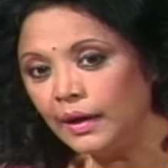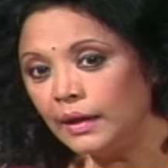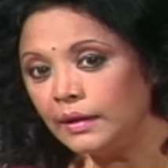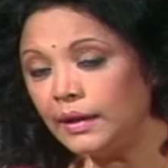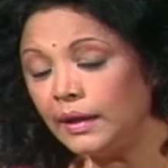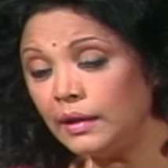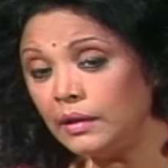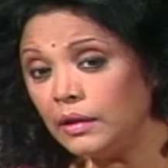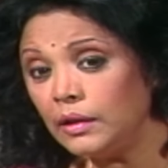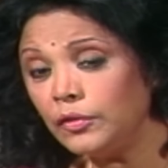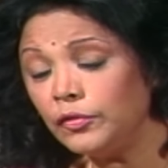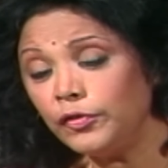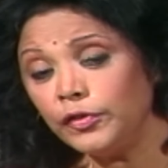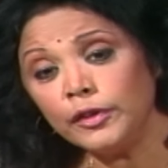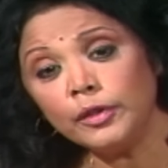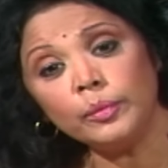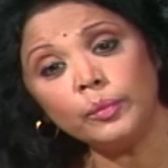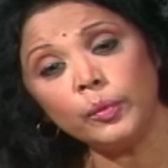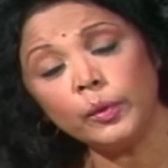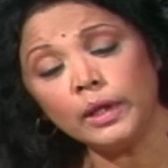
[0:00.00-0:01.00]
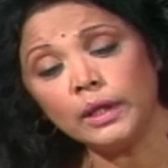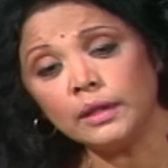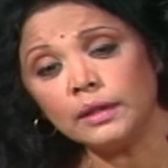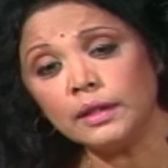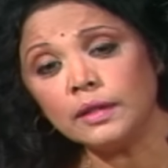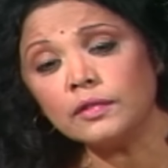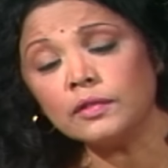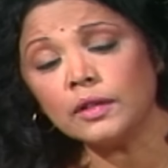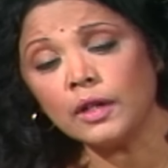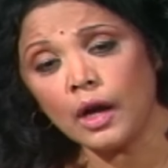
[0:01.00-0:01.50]
The Indian film world
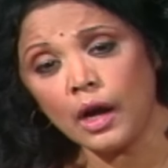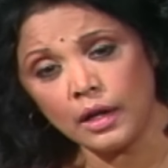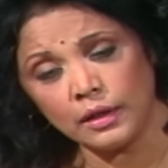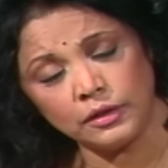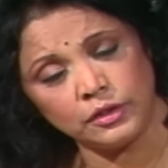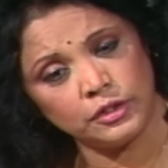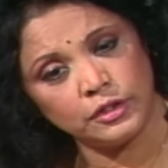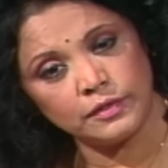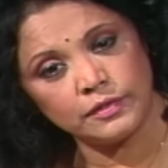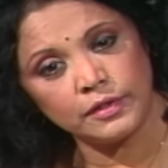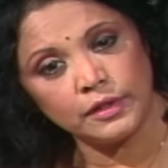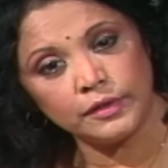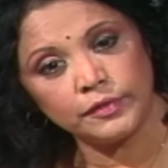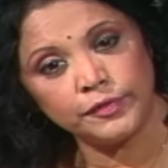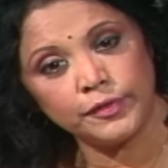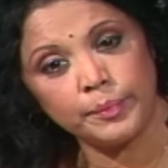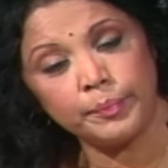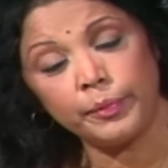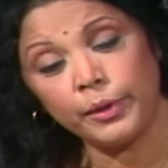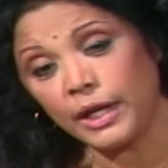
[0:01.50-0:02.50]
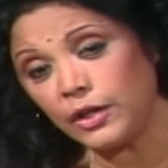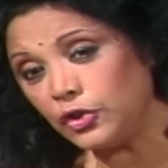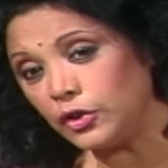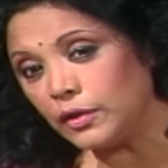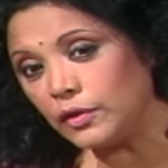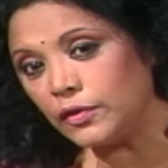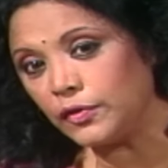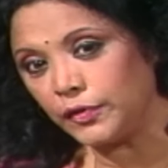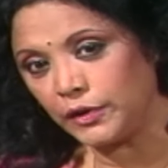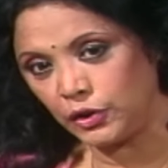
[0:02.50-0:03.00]
is conscious of
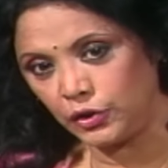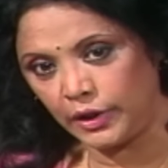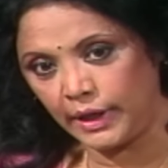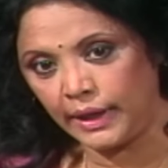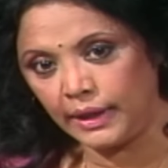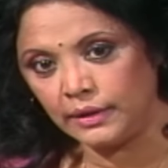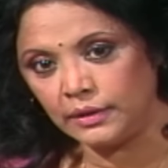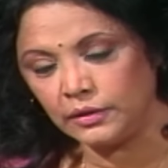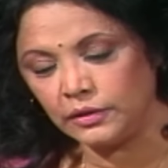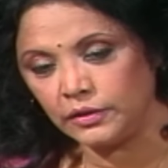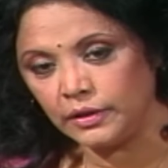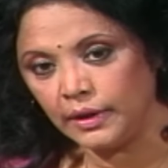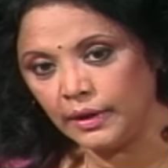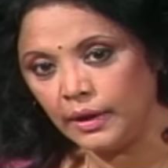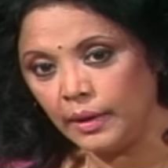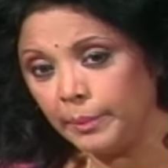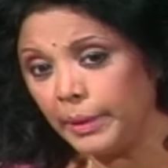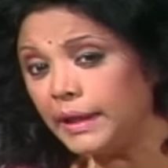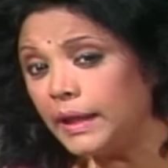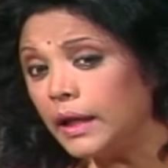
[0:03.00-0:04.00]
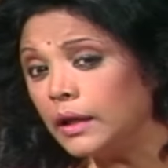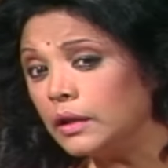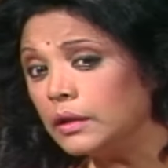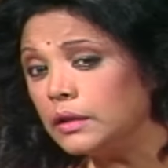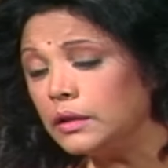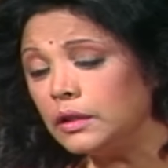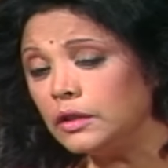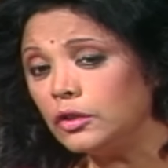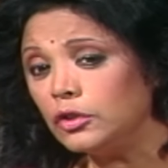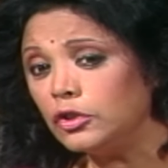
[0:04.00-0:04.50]
pressures for change, but they
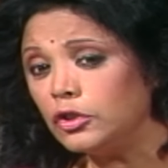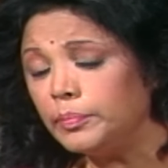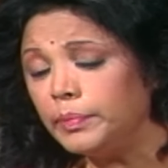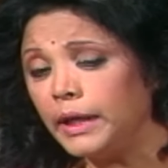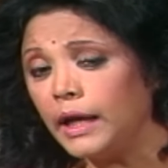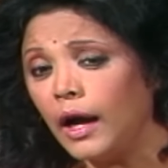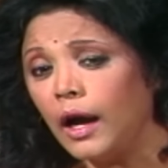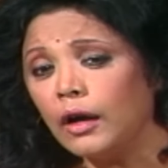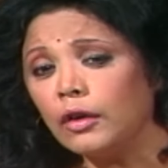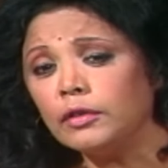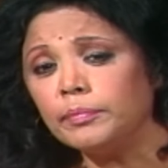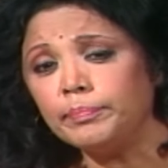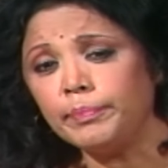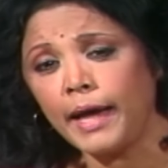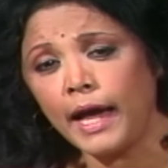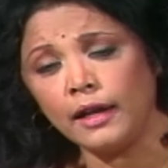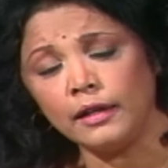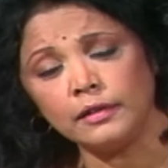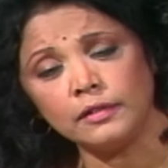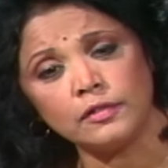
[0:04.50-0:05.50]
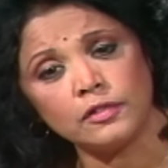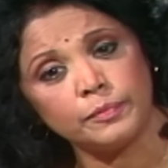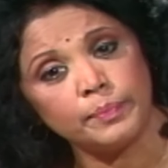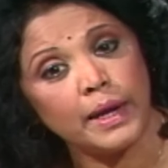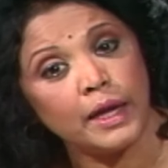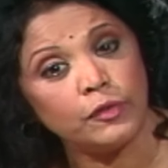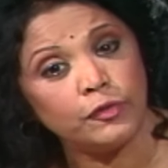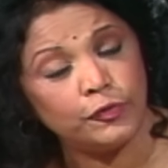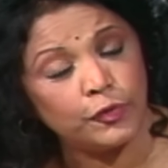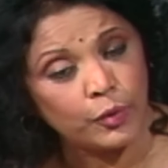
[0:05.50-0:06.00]
continue to be outbalanced
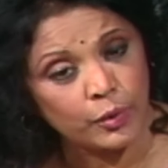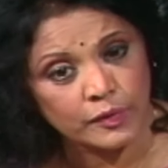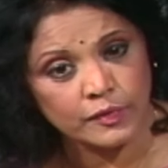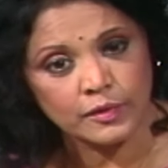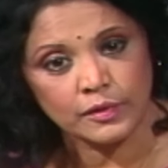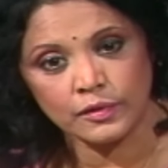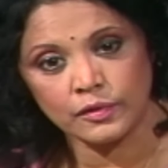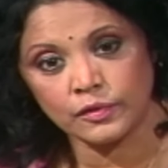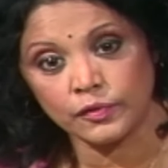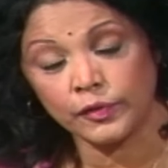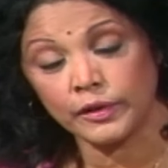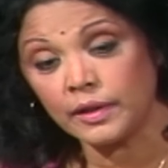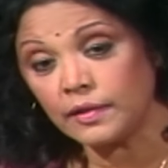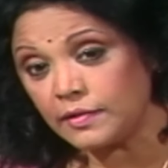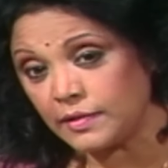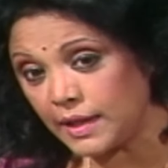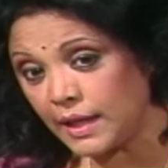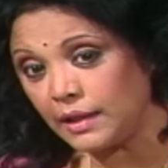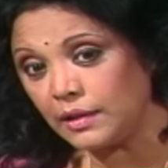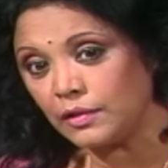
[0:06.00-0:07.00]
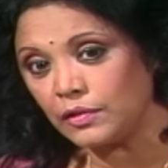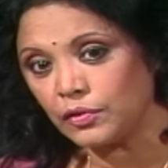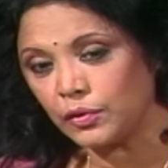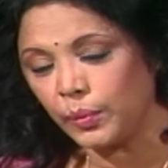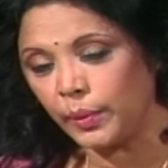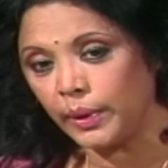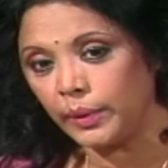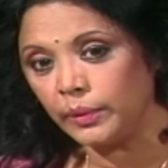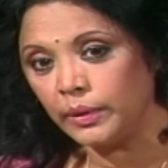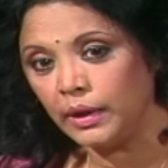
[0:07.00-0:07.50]
by forces for the status
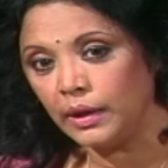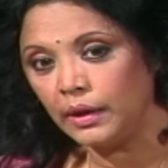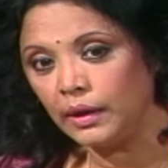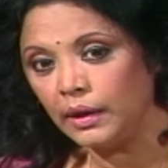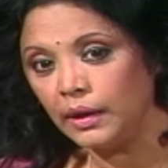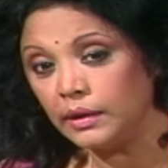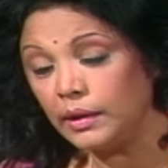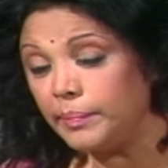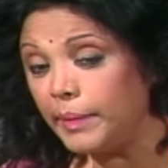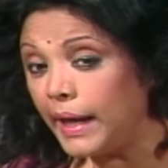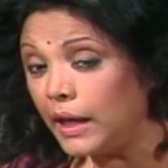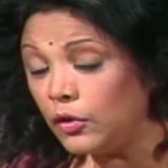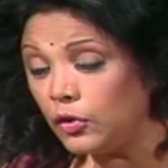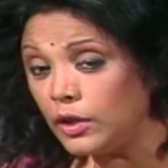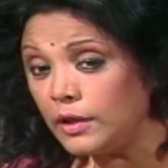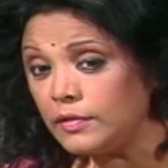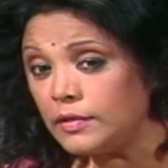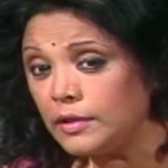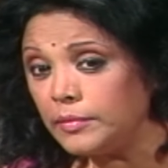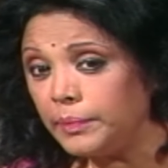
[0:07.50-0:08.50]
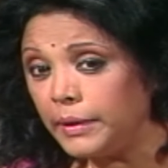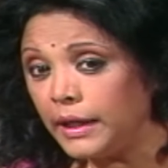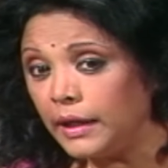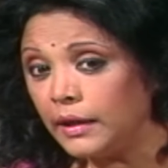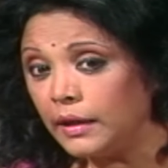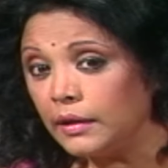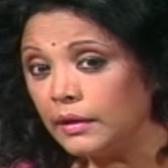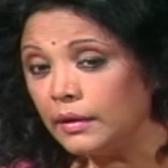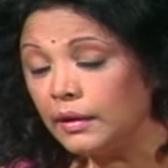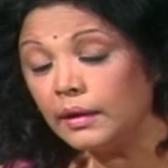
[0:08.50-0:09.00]
quo. The main reason
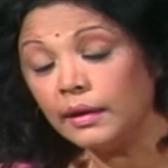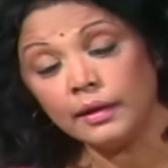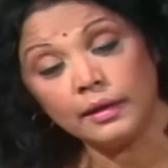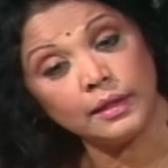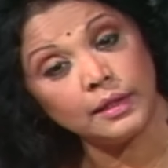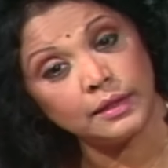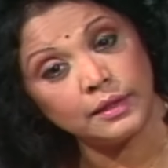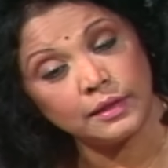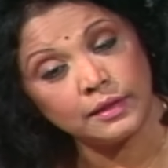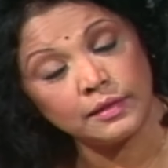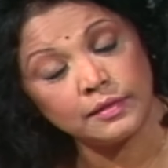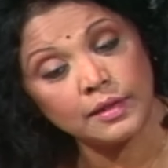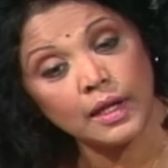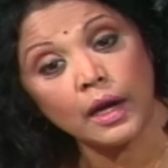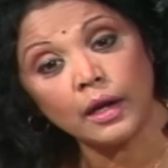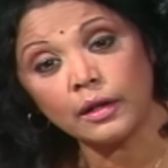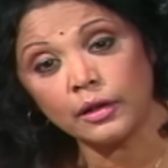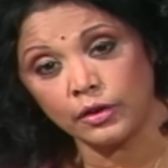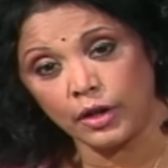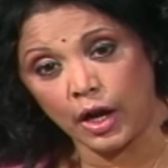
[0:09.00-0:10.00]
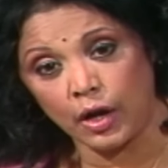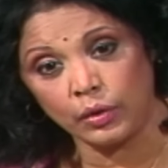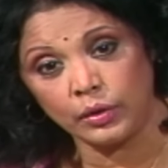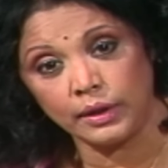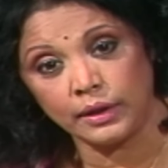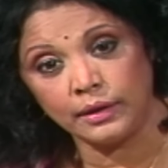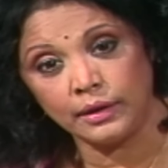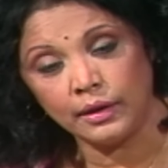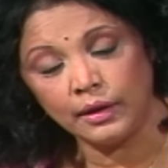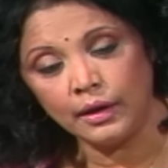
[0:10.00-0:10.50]
being, theaters are
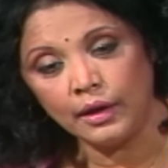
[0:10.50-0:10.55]
crowded.